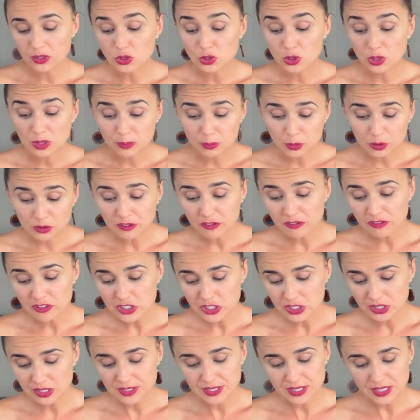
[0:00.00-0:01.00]
To improve
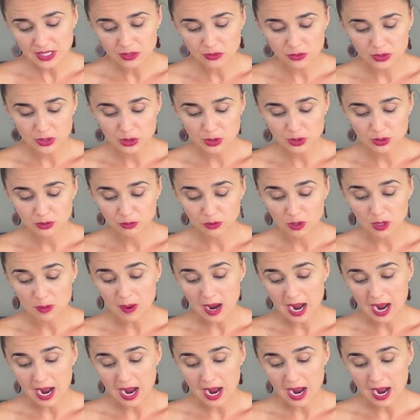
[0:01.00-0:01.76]
efficiency and reduce Form